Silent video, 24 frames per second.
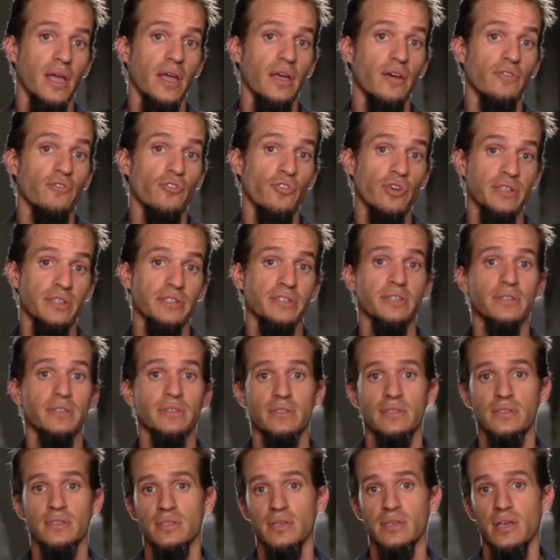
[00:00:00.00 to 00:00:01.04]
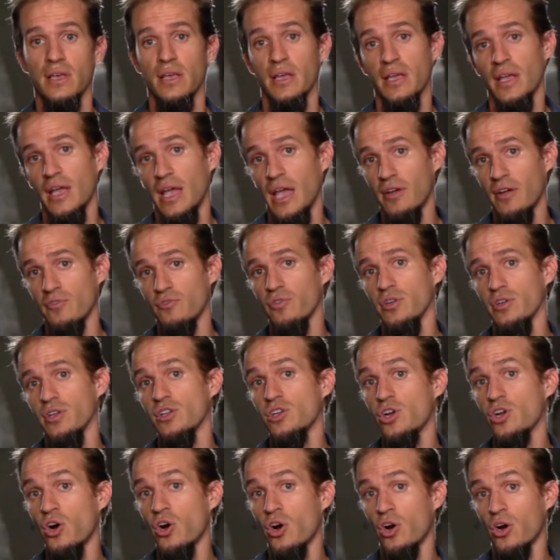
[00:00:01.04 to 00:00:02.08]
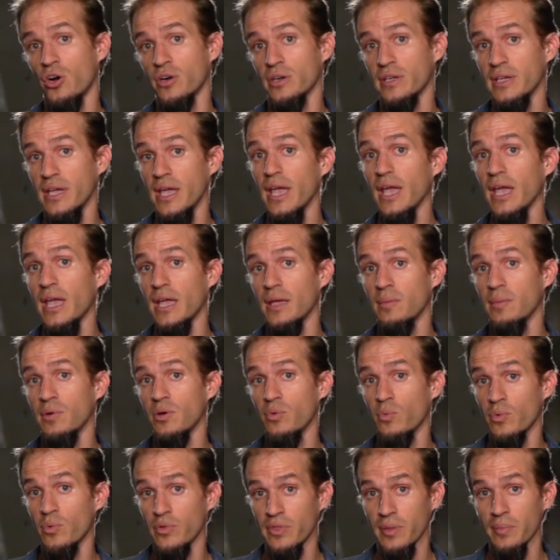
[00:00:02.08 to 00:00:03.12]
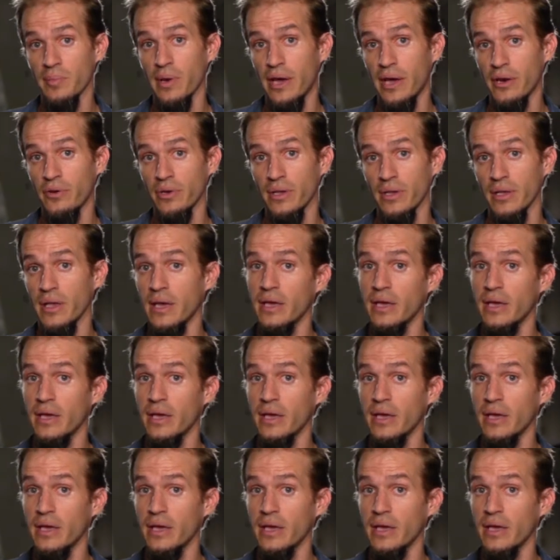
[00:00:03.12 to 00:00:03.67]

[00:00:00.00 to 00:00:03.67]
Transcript: For instance, every car came with a battery,